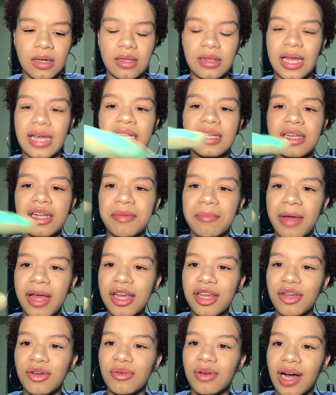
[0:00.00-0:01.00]
they didn't
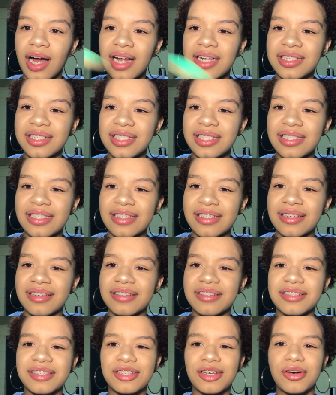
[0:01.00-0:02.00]
make you, God did.
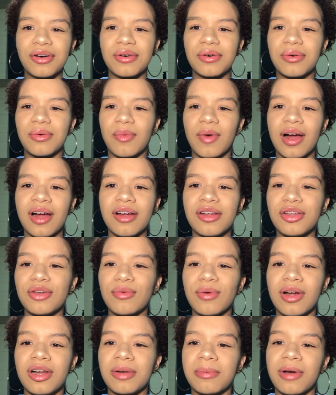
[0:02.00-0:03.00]
So why are
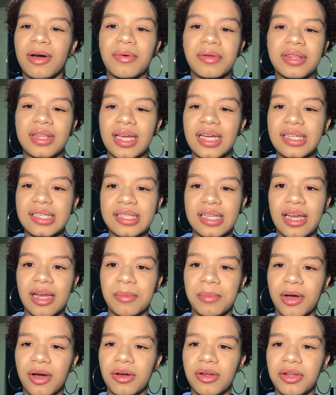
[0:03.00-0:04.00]
you worried about what they say
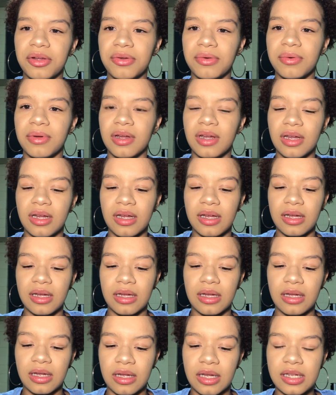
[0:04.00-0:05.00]
about you?
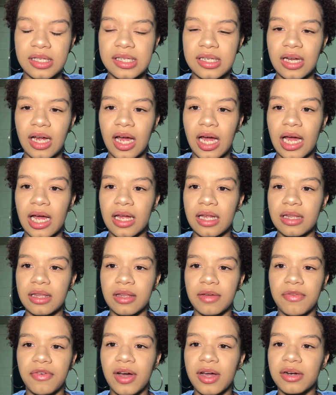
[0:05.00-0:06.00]
It's not
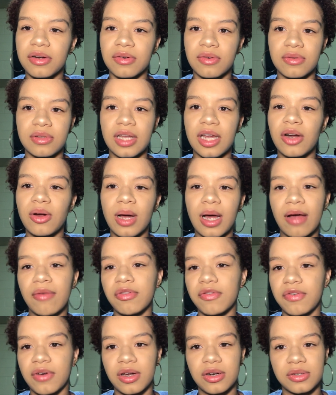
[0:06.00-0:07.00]
they don't have
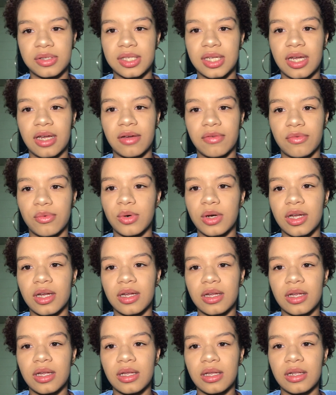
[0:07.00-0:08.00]
the final say of
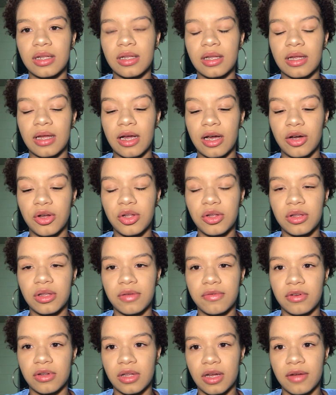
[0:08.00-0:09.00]
how you
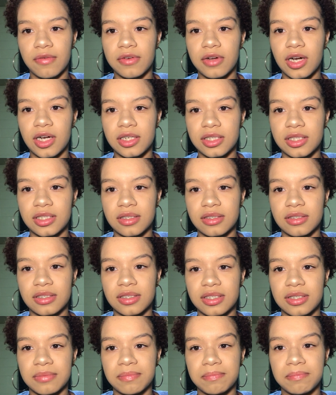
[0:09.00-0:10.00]
live your life. God
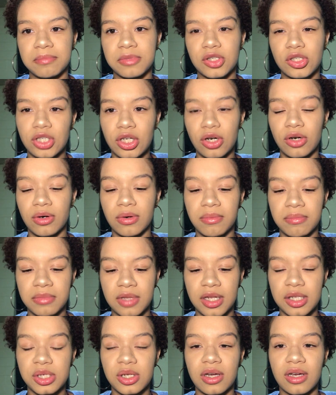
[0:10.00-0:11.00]
does. So
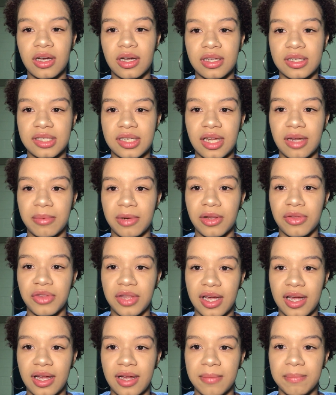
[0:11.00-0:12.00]
that's all I gotta say about
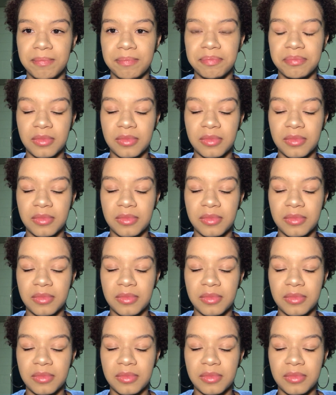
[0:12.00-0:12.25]
that.